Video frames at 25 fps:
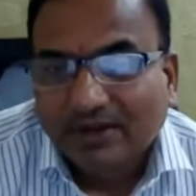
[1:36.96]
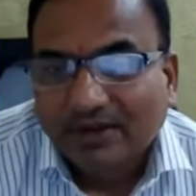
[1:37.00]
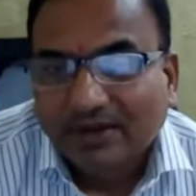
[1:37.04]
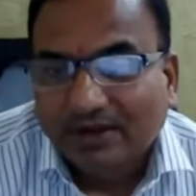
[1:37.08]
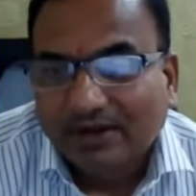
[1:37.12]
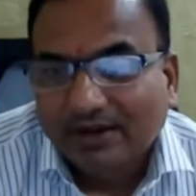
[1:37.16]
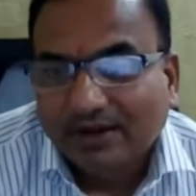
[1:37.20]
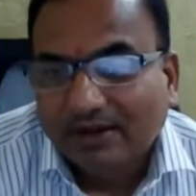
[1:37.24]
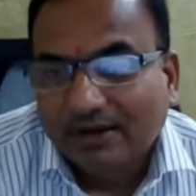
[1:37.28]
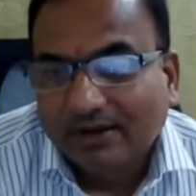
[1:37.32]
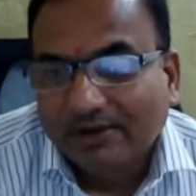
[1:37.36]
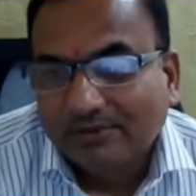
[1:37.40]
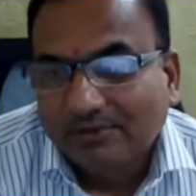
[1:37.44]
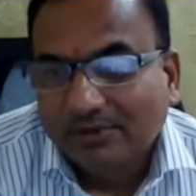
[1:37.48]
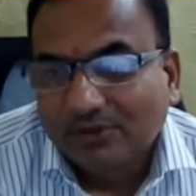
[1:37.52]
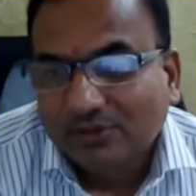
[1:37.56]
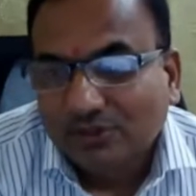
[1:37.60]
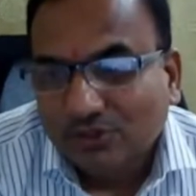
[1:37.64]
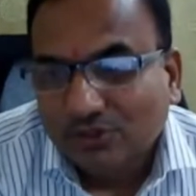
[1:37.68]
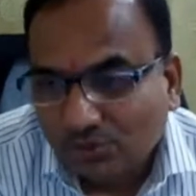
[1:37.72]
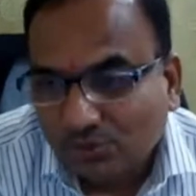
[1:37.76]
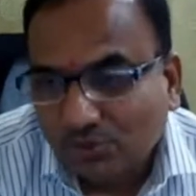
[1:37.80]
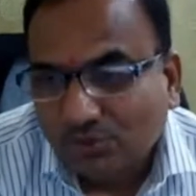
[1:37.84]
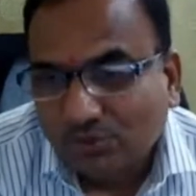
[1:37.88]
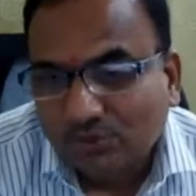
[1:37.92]
uh,
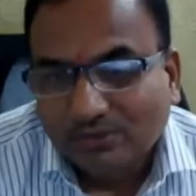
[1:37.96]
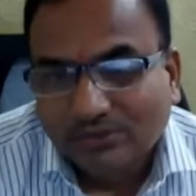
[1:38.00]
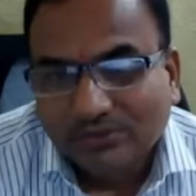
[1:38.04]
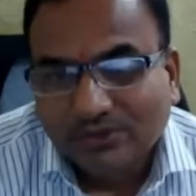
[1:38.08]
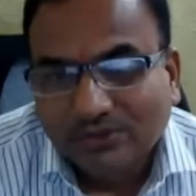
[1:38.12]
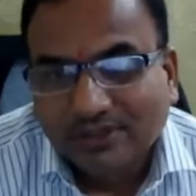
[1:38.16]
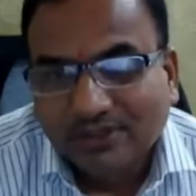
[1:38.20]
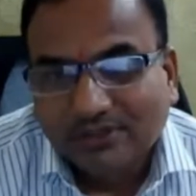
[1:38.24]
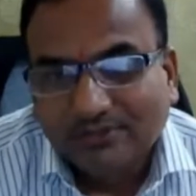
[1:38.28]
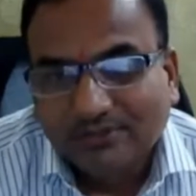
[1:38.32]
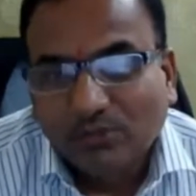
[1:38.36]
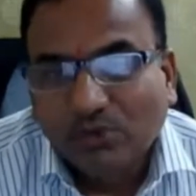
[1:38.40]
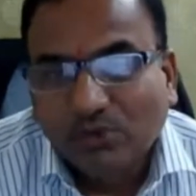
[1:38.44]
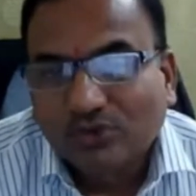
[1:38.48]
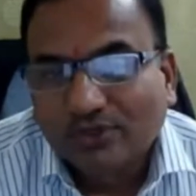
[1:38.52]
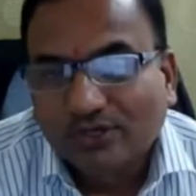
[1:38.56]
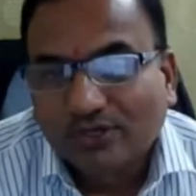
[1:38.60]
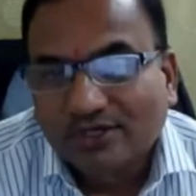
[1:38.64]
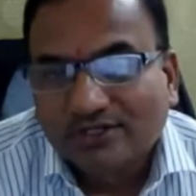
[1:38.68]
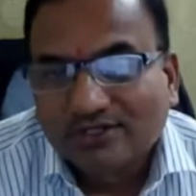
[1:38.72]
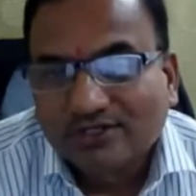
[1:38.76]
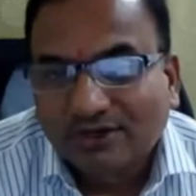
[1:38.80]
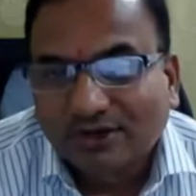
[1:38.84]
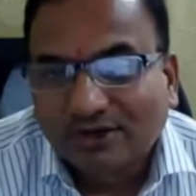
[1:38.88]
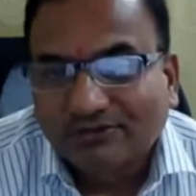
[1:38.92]
to the
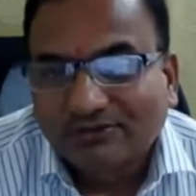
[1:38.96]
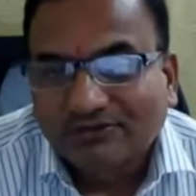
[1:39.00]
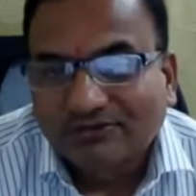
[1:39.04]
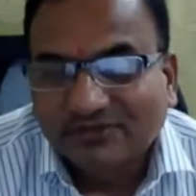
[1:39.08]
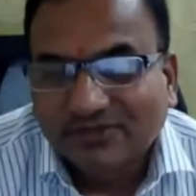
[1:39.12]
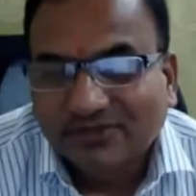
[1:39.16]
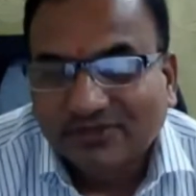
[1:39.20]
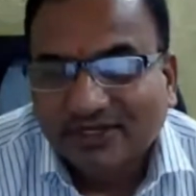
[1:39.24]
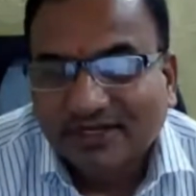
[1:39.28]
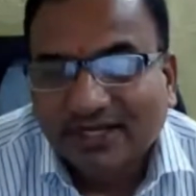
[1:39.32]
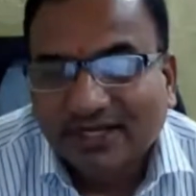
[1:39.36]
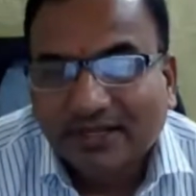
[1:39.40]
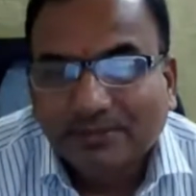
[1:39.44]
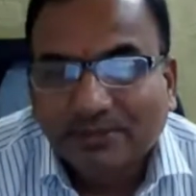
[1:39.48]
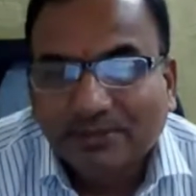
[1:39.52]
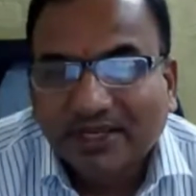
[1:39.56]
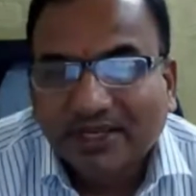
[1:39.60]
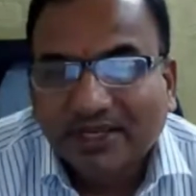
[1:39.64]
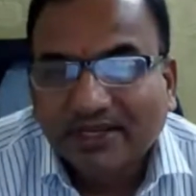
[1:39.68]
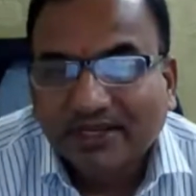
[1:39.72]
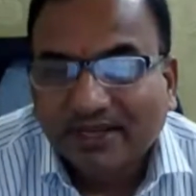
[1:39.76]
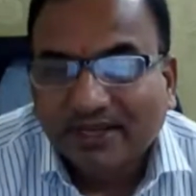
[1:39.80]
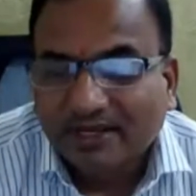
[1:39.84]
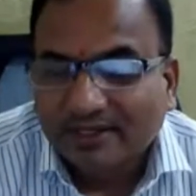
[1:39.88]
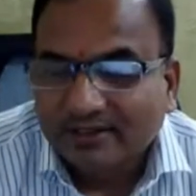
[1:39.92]
portals of the
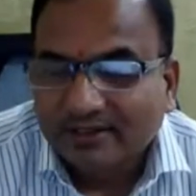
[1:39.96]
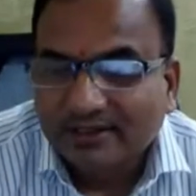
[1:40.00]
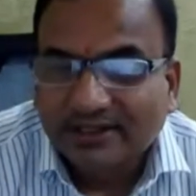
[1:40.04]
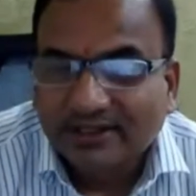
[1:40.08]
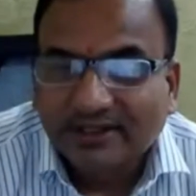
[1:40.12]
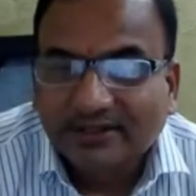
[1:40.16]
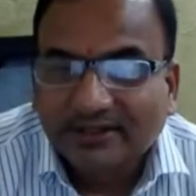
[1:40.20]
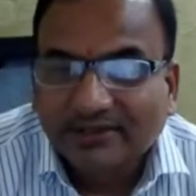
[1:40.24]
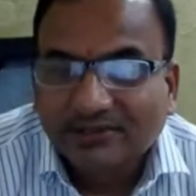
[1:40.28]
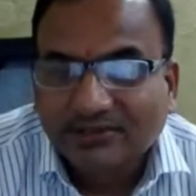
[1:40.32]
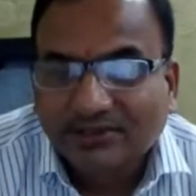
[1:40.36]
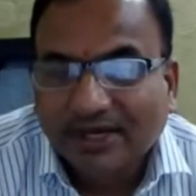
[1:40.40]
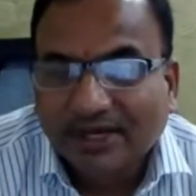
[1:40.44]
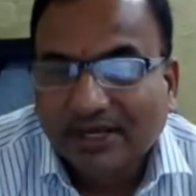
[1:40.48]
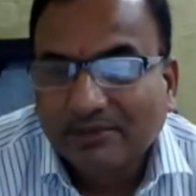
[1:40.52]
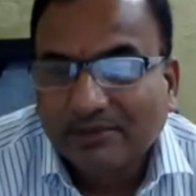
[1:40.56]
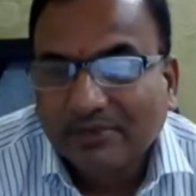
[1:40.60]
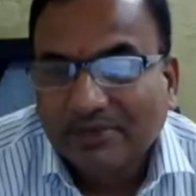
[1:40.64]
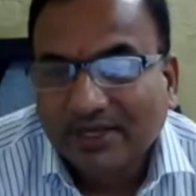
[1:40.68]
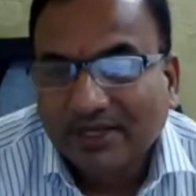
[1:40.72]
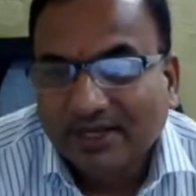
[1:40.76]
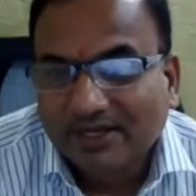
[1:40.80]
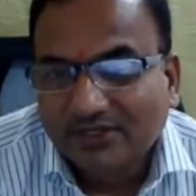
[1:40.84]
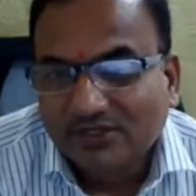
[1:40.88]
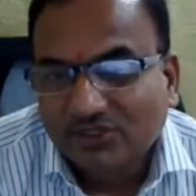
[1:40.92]
DPIIT
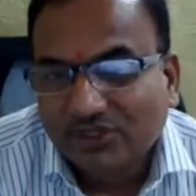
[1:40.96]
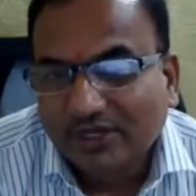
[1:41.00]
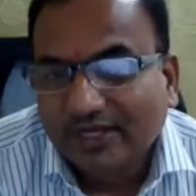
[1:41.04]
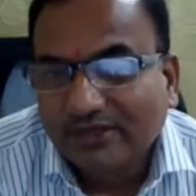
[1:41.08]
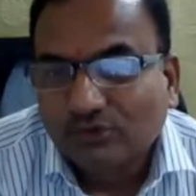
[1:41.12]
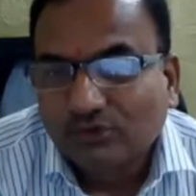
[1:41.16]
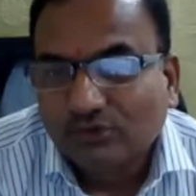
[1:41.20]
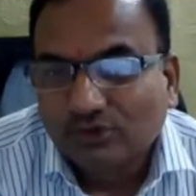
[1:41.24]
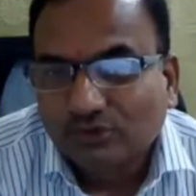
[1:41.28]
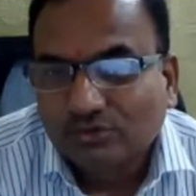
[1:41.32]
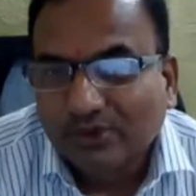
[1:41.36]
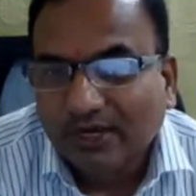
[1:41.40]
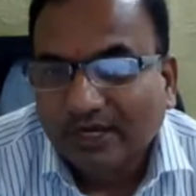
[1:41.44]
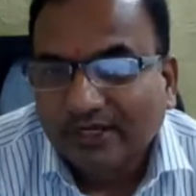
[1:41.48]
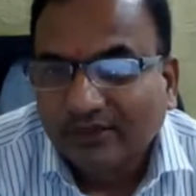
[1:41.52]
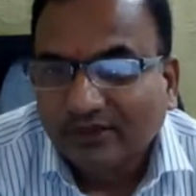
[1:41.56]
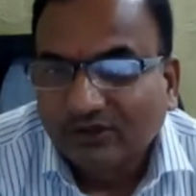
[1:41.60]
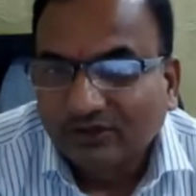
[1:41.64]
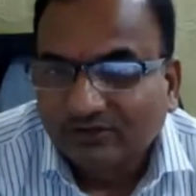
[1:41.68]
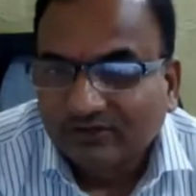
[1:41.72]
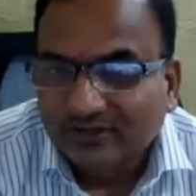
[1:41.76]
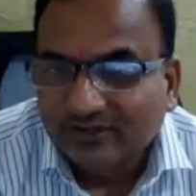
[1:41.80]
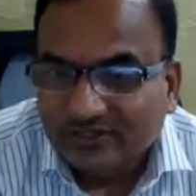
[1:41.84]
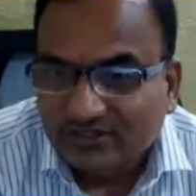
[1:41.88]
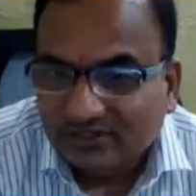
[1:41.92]
IPR chair, Osmania
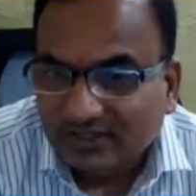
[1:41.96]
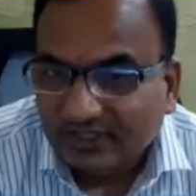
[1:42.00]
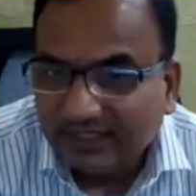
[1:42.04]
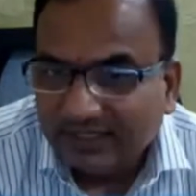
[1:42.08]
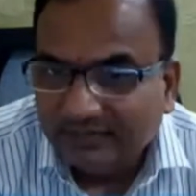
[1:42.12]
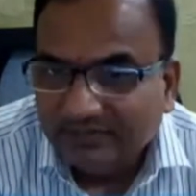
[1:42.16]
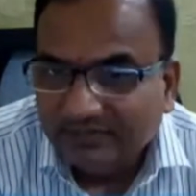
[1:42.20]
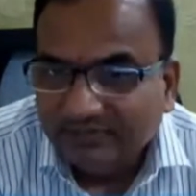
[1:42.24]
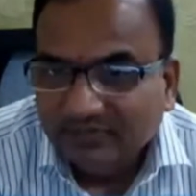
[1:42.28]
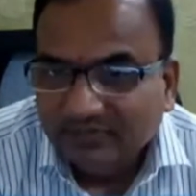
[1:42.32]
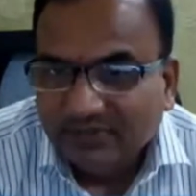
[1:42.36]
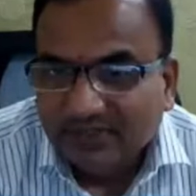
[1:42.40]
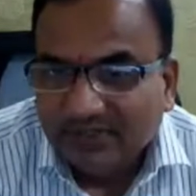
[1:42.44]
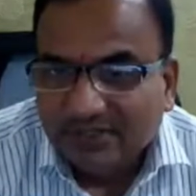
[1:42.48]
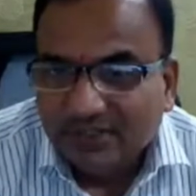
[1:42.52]
University,